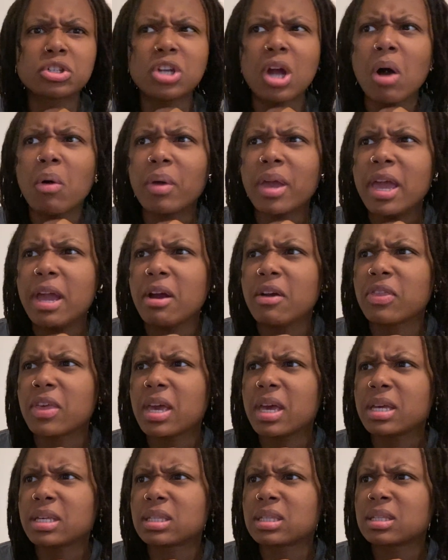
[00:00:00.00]
don't hear
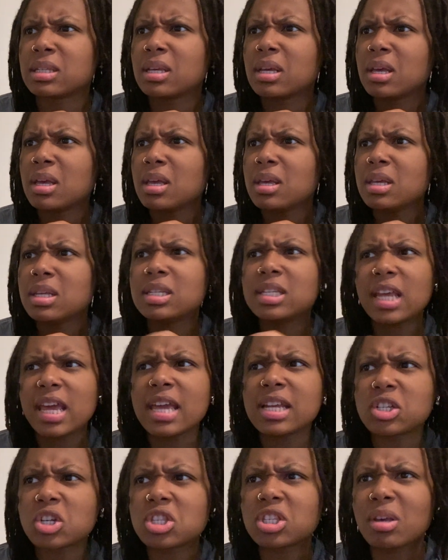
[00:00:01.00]
this? Did he
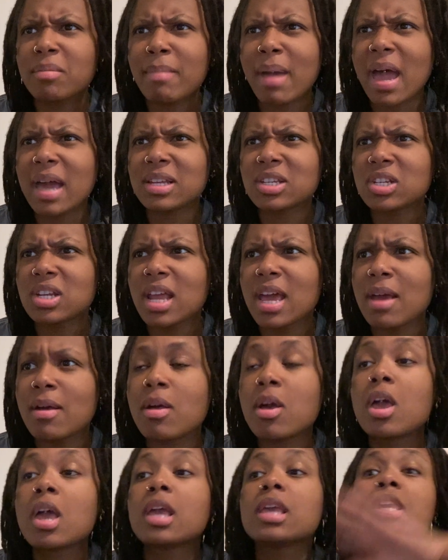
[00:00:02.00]
just imagine it?
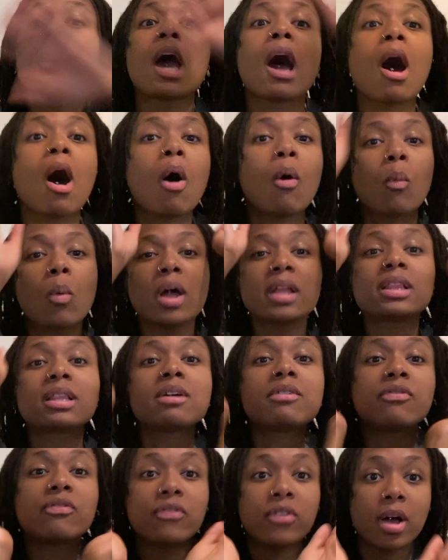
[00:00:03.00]
Y'all, what the
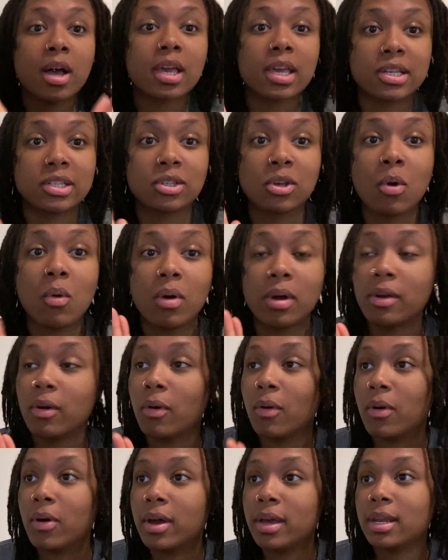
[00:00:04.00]
fuck is going on?
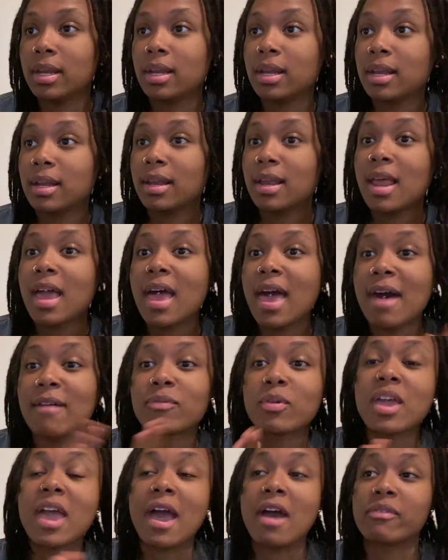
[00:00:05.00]
Have
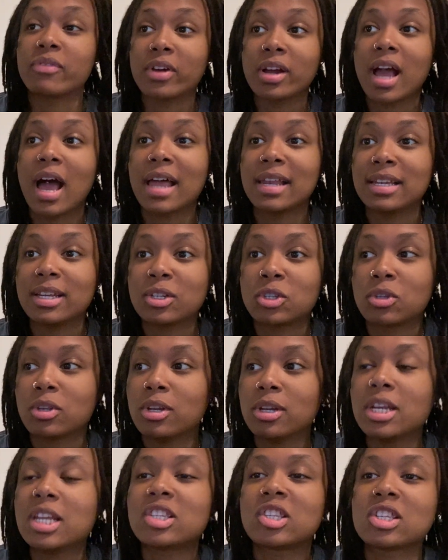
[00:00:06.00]
we ever gotten a...
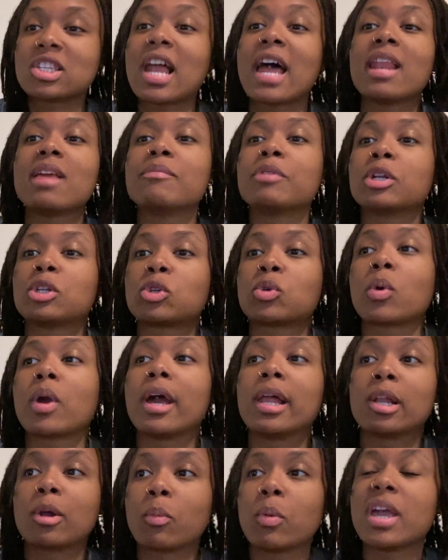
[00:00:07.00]
This is not even a
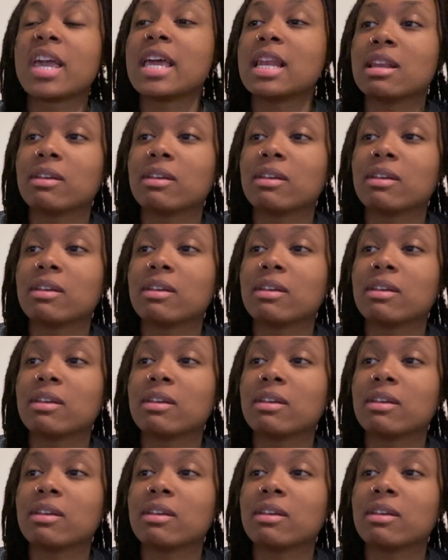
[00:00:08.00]
trailer. We're getting